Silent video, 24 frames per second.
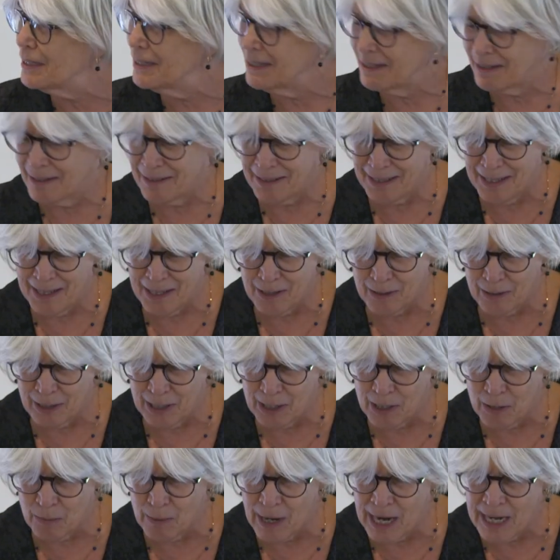we
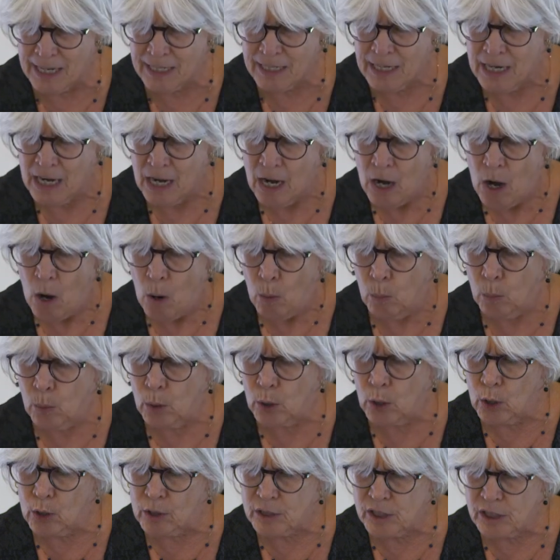eagerly await,
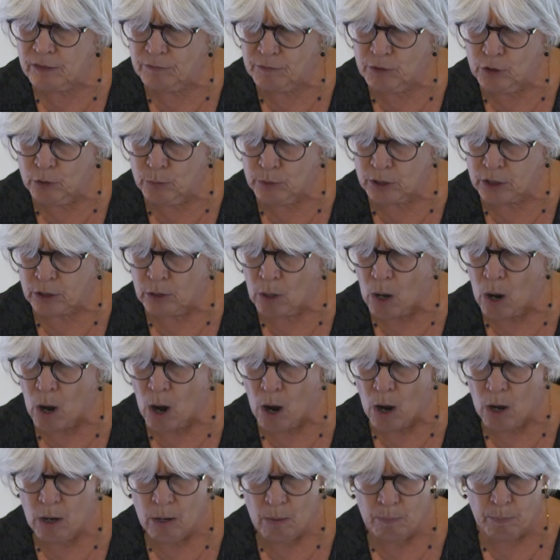Worlds of Jewish
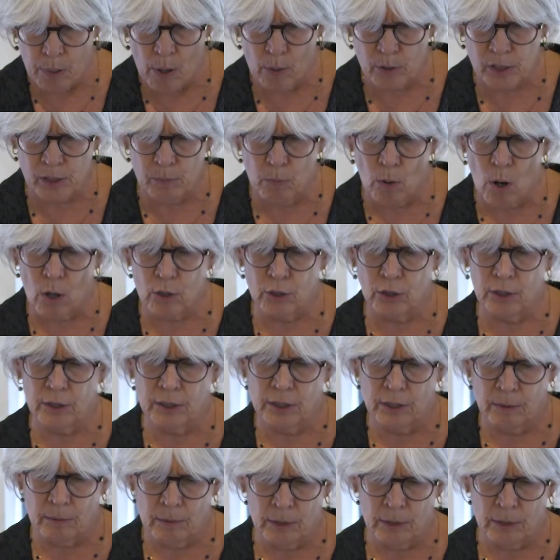Law, Postmodern